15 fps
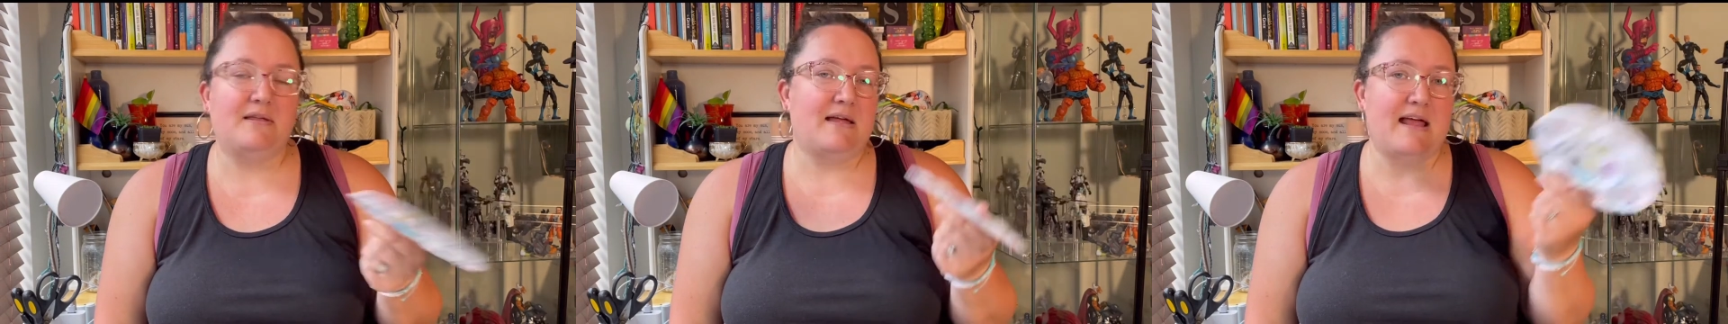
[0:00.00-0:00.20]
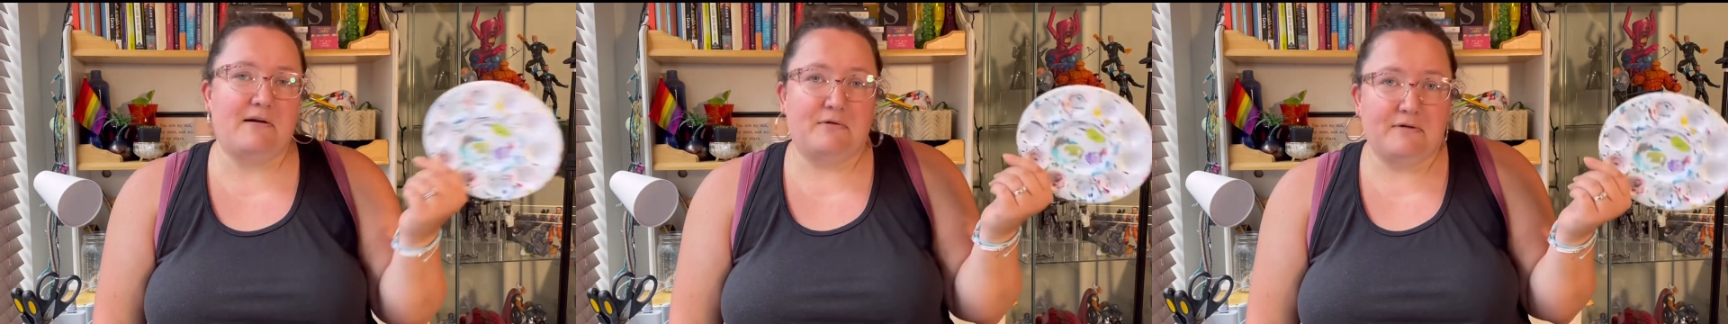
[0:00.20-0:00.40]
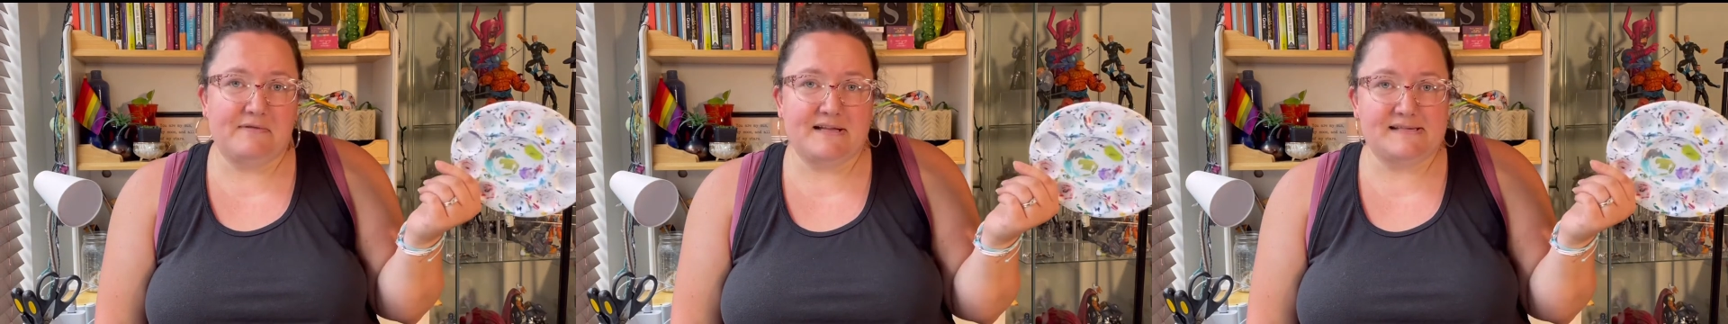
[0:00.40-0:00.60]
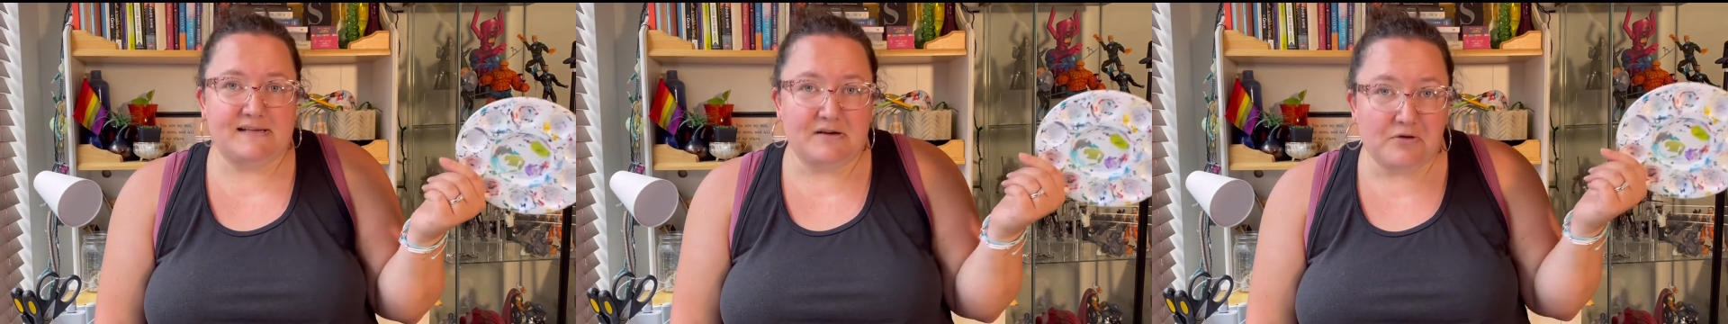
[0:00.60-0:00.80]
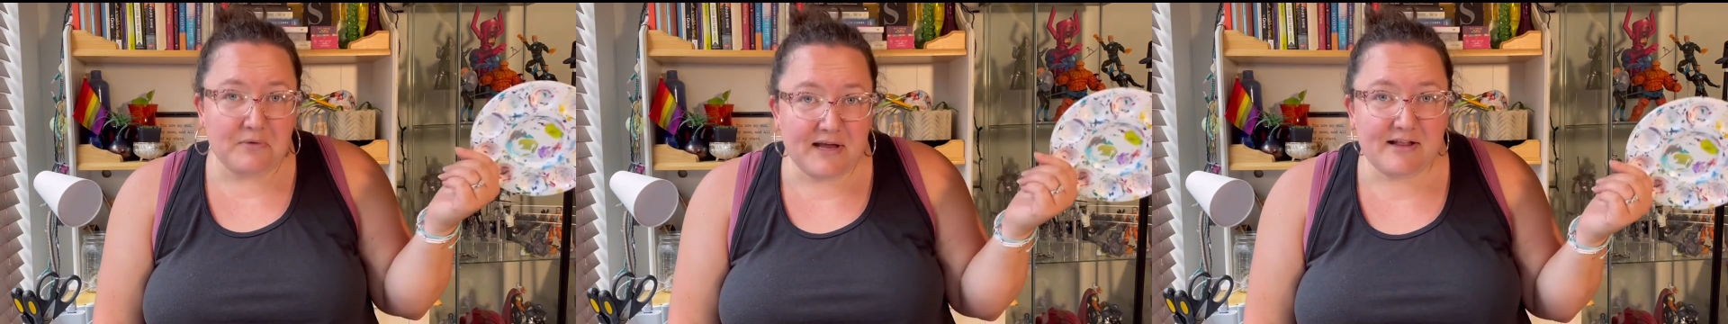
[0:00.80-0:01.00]
I don't know if that's a
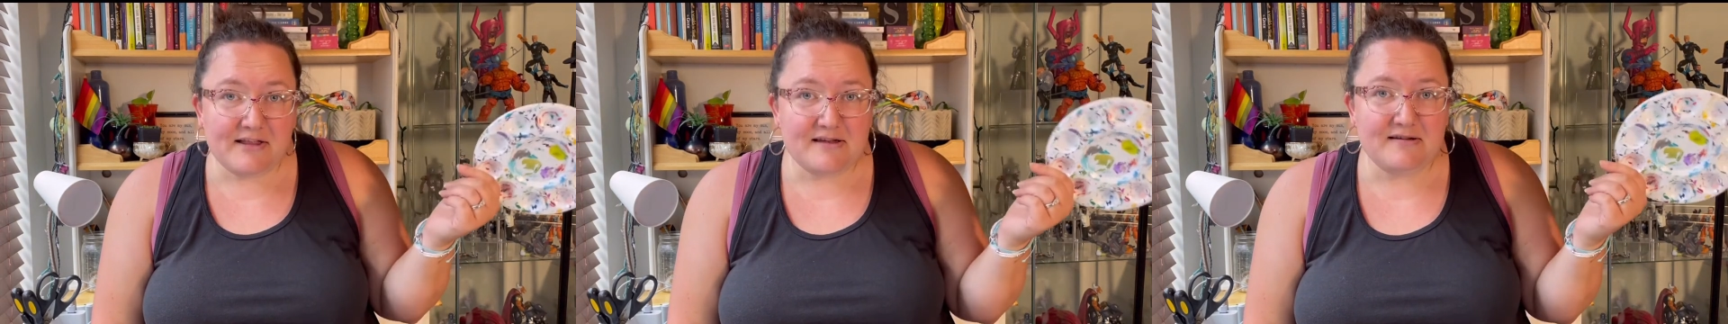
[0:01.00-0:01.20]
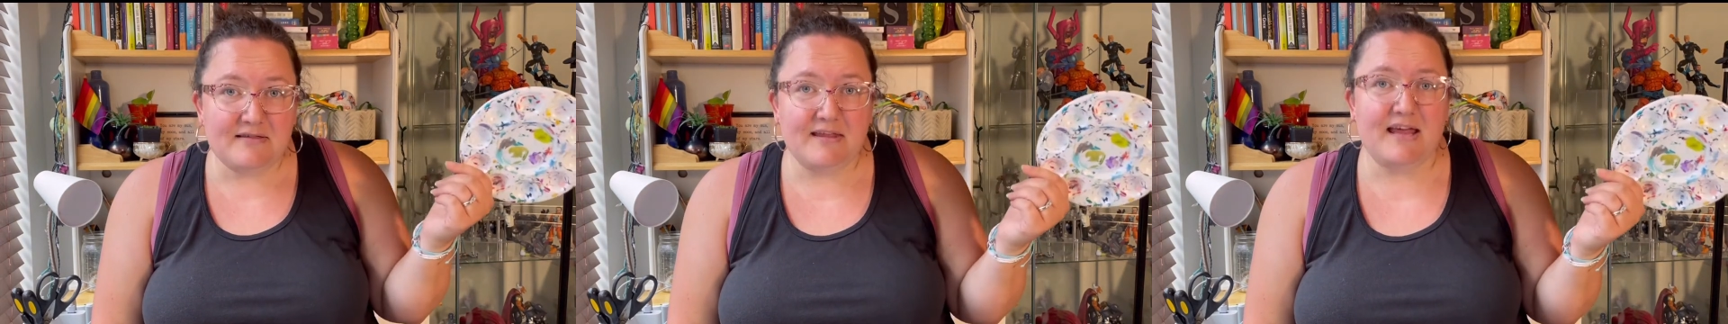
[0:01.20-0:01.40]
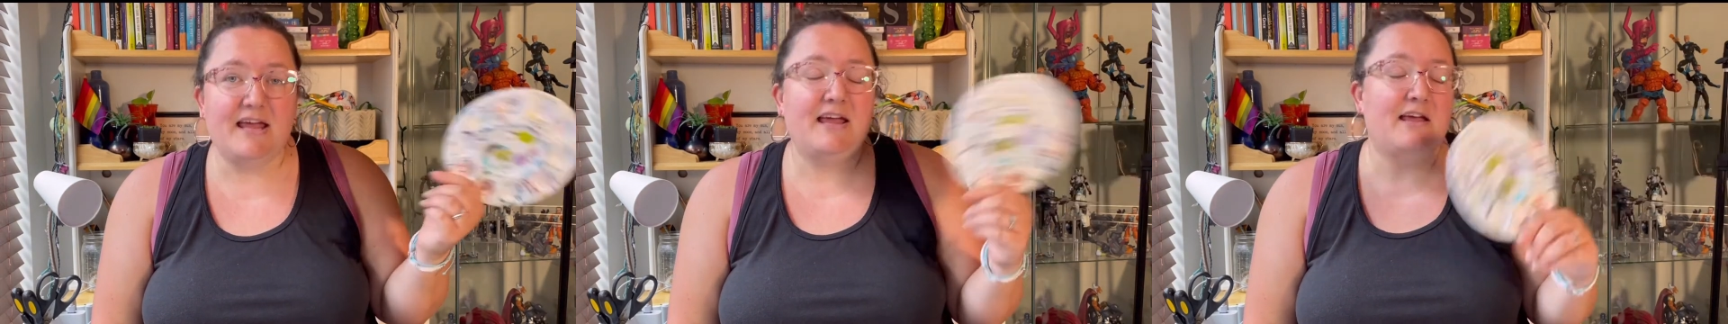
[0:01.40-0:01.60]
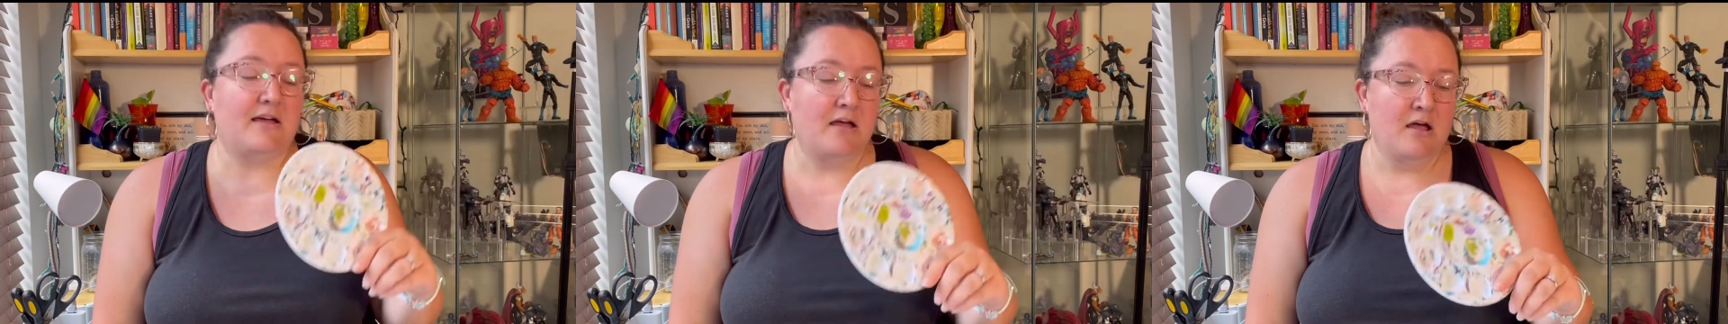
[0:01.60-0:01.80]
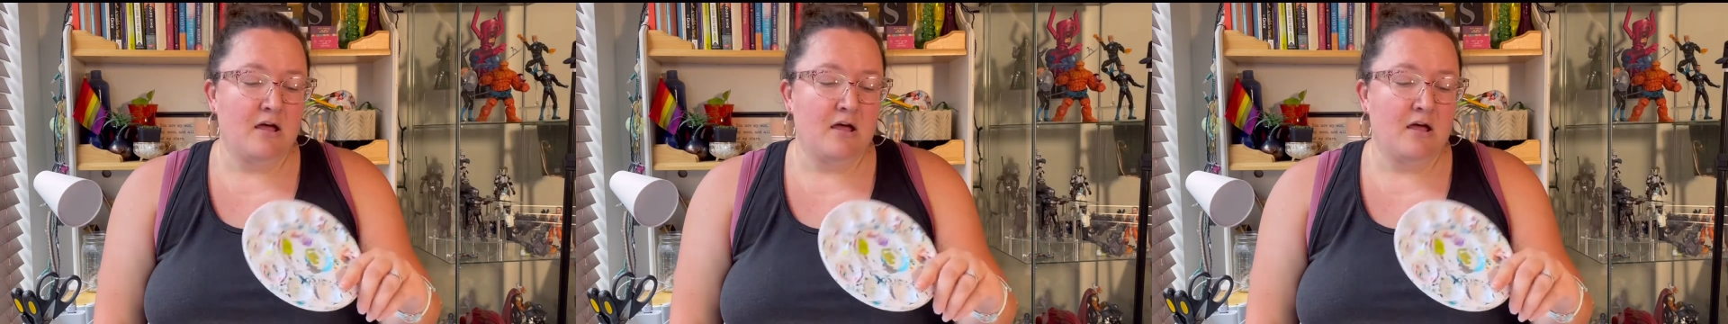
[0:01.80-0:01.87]
New England thing